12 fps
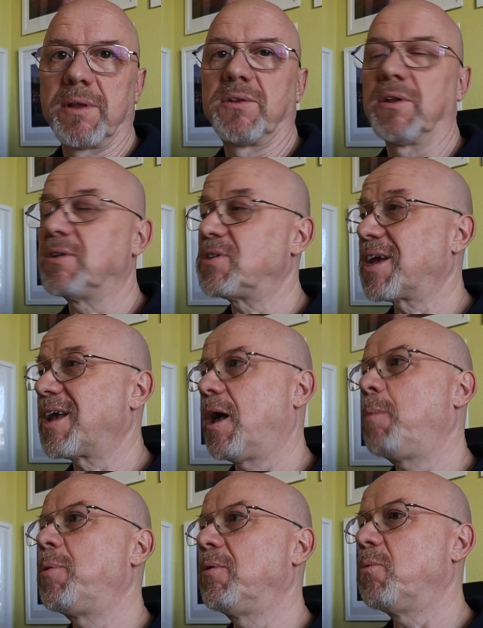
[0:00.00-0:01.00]
So there's a
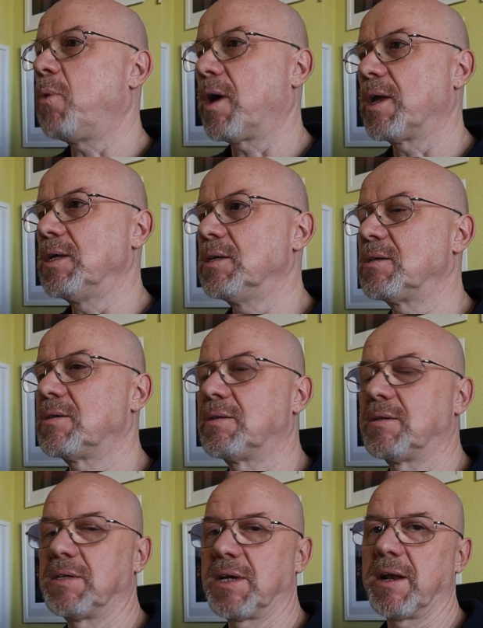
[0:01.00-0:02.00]
couple of ways
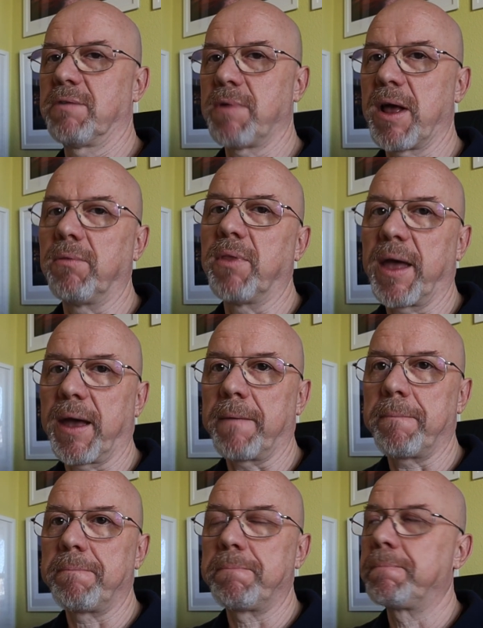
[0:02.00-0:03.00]
to get around
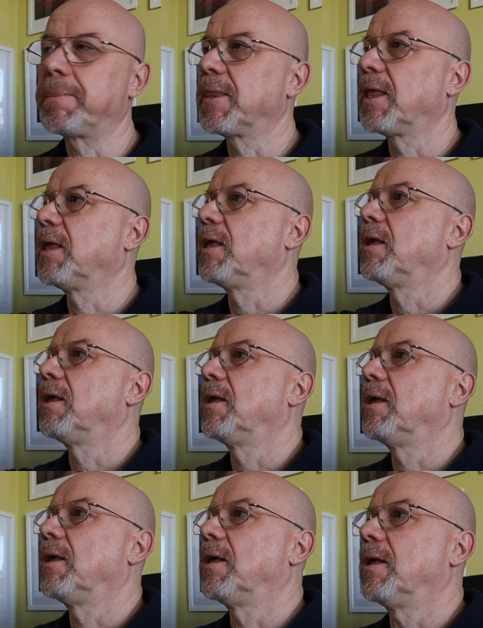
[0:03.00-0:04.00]
that.
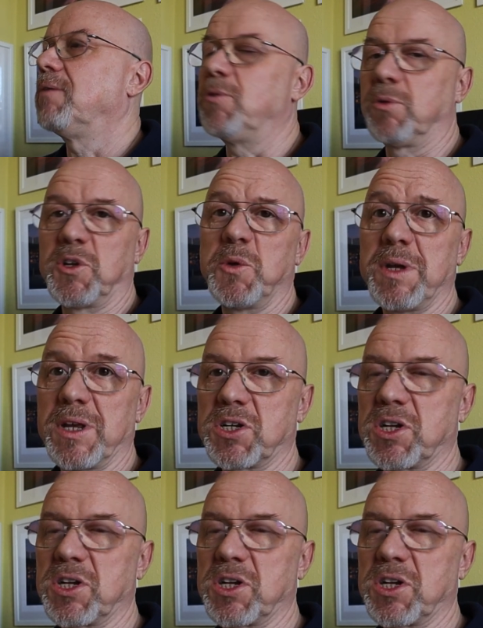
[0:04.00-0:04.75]
If you want to do it